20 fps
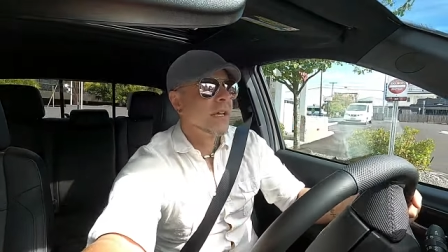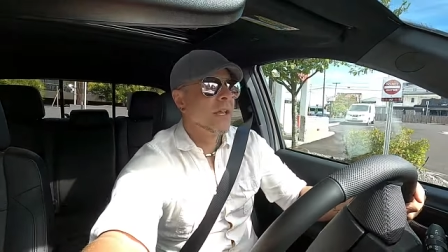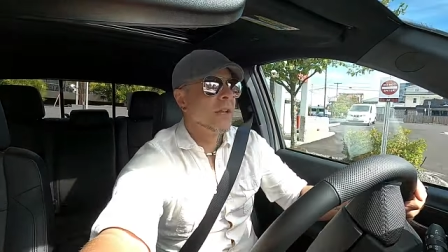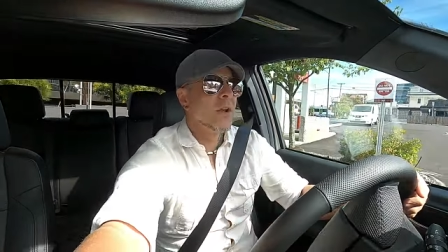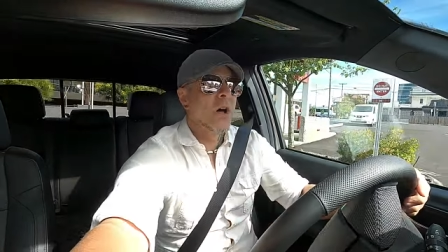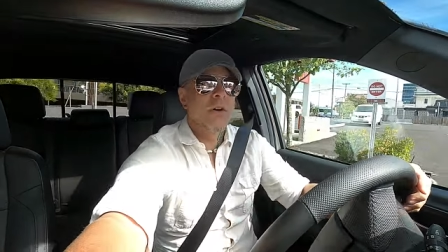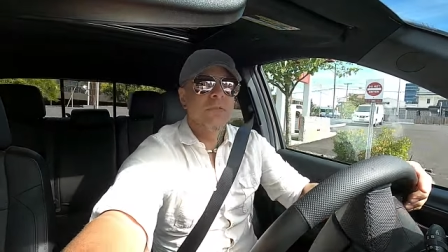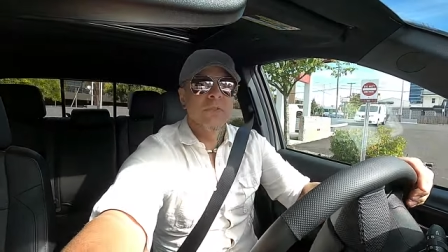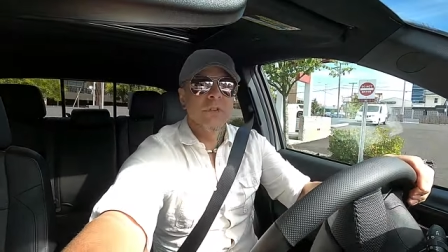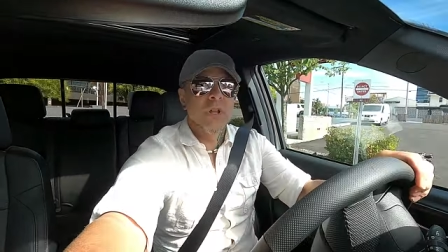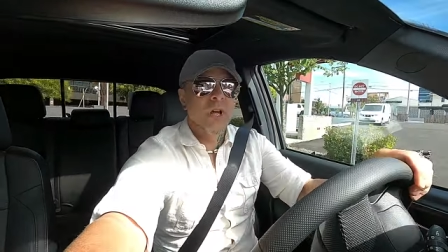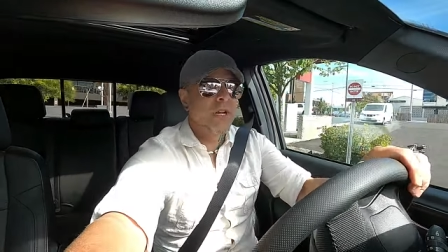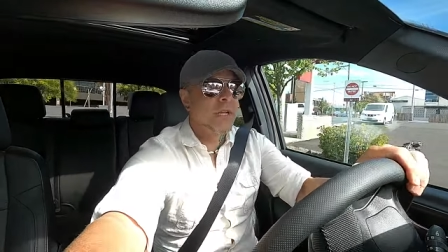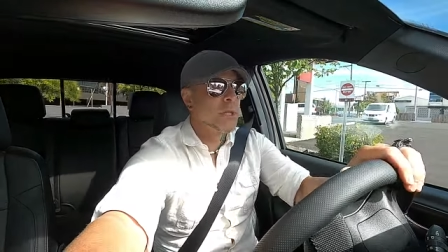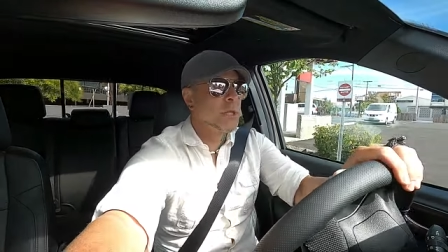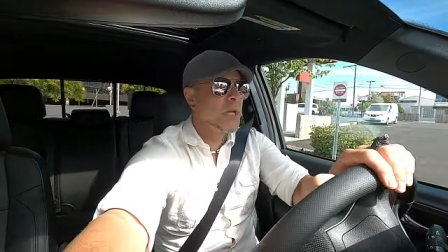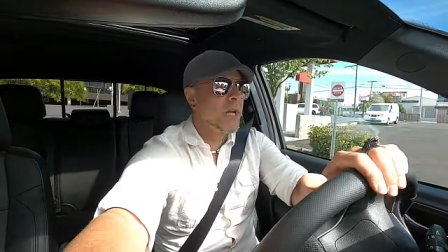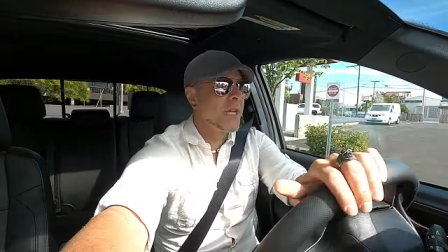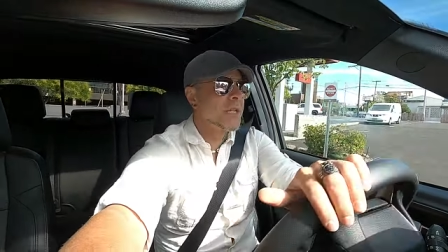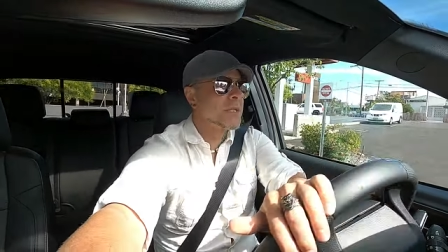an awful lot
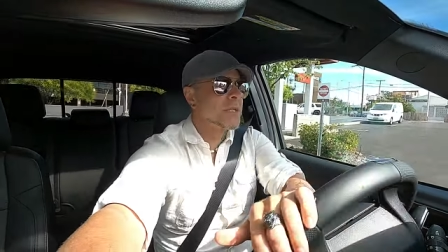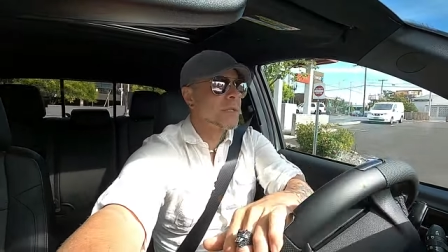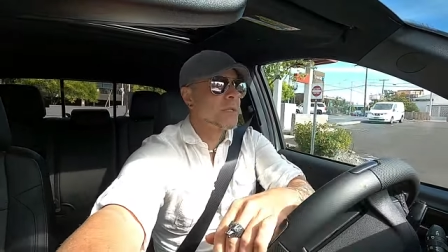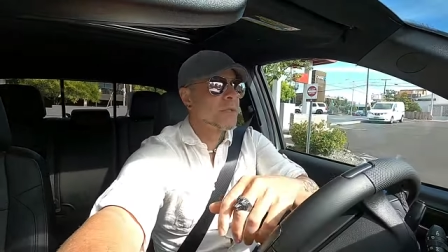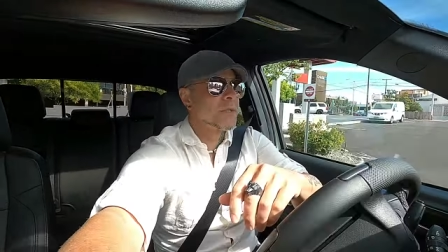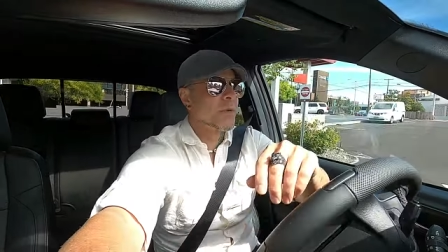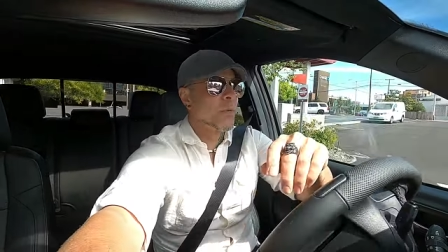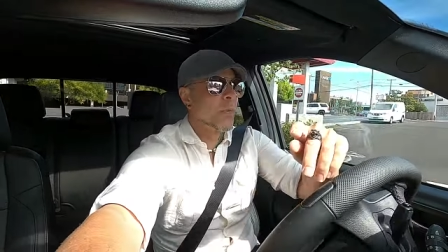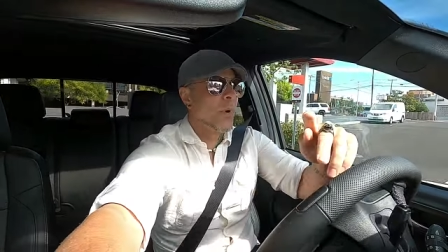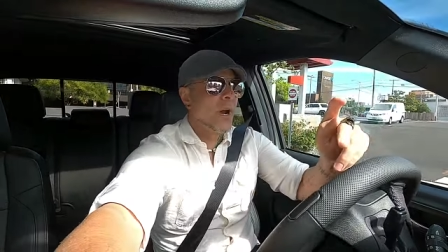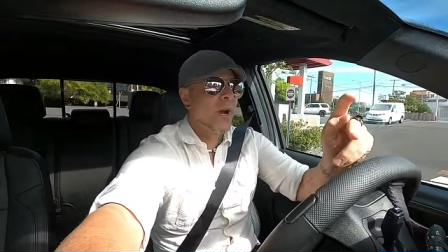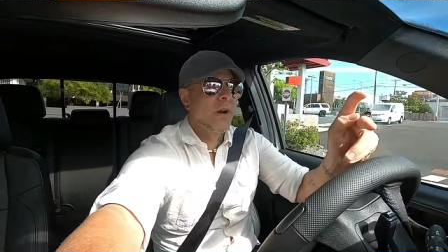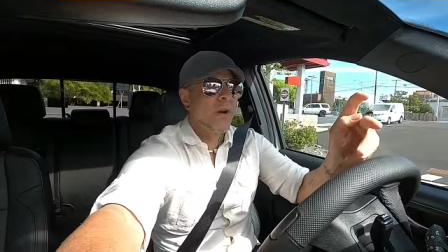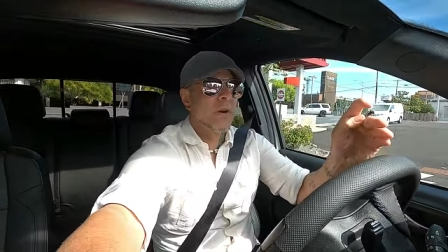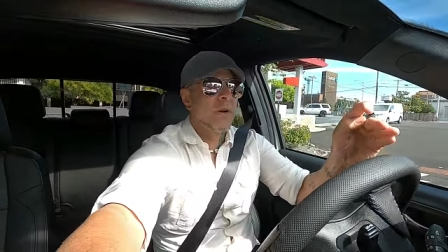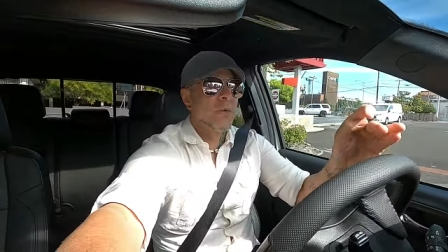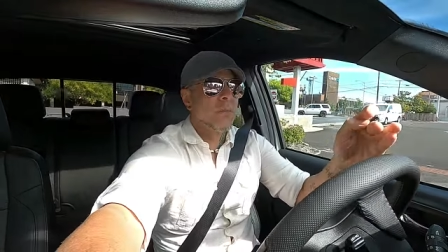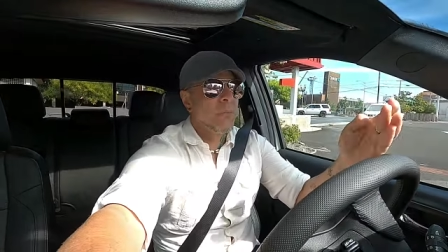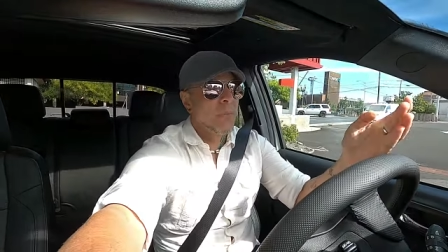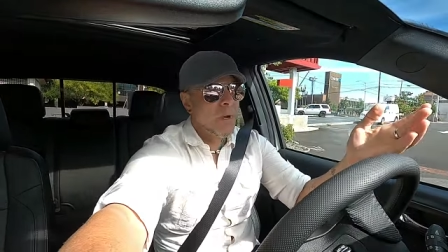of chances to
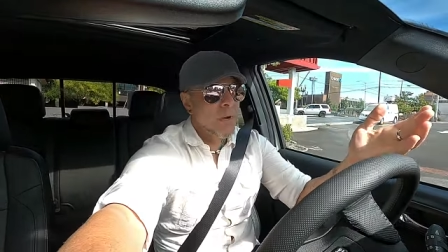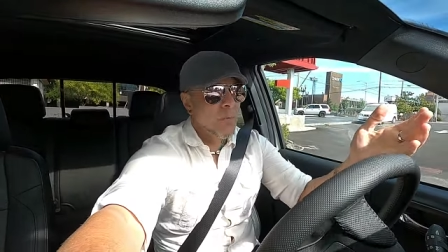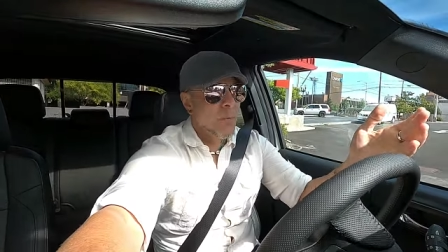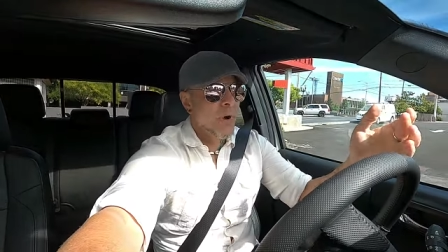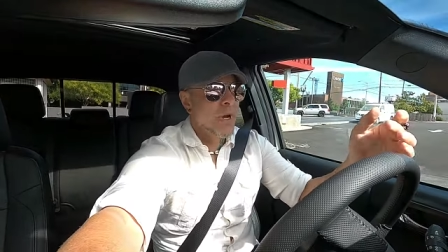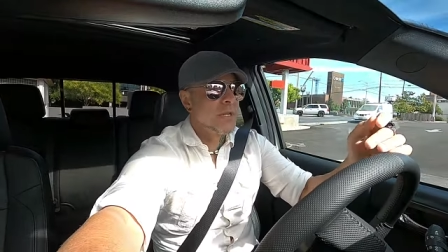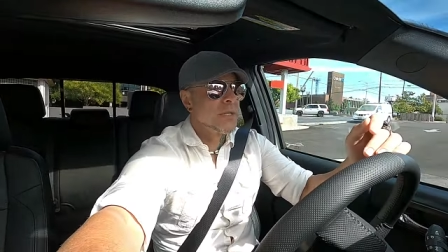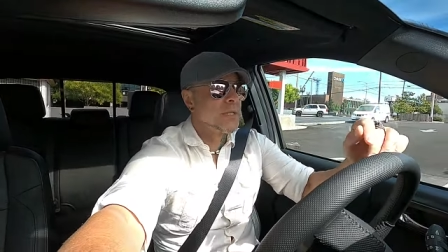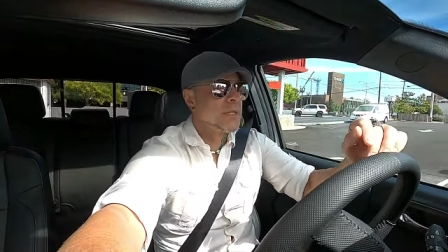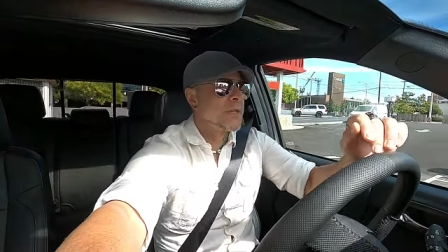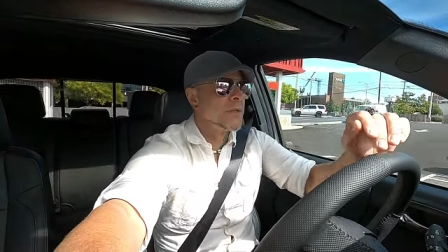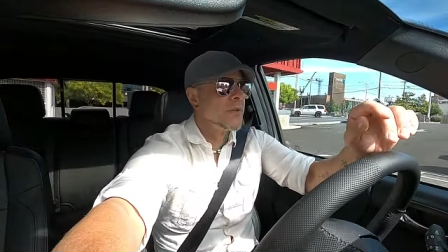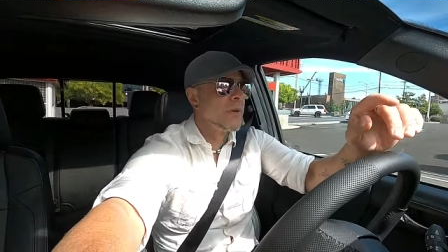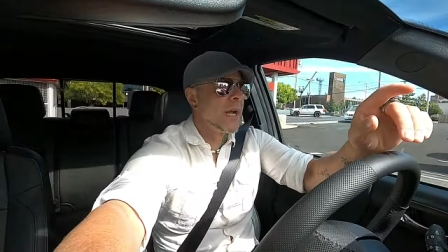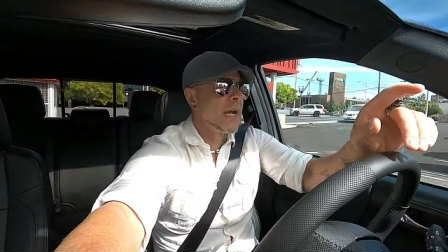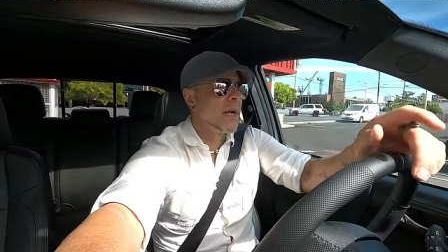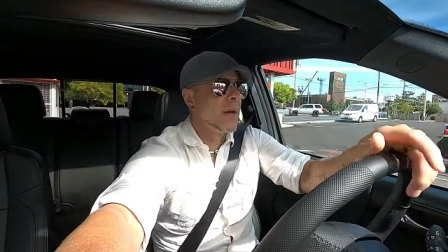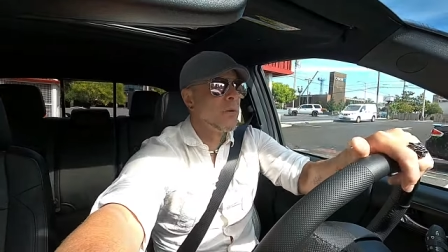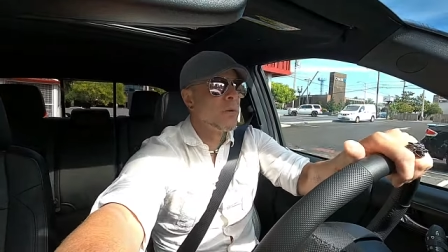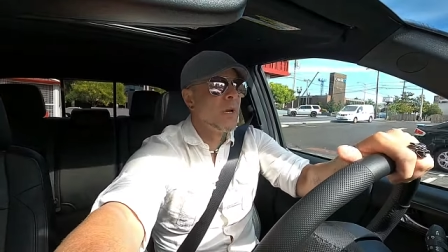wear my white suit
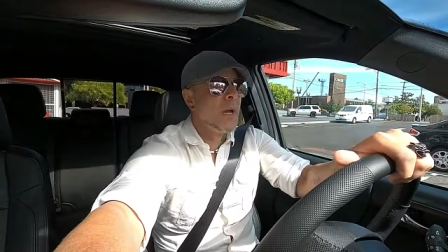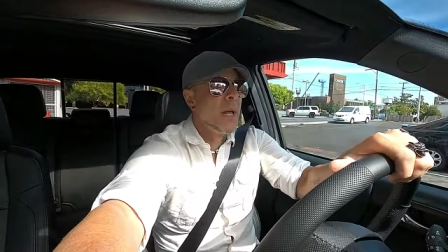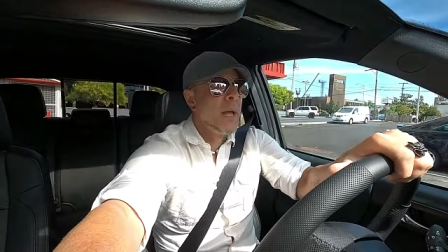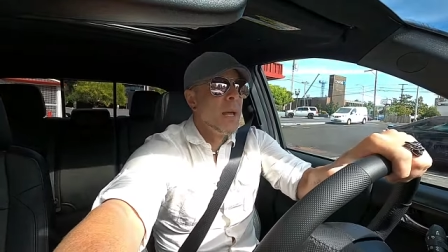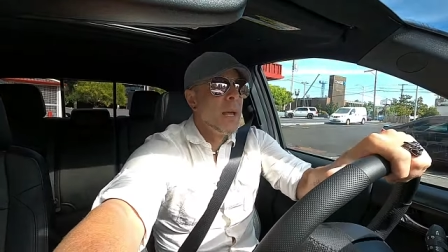out,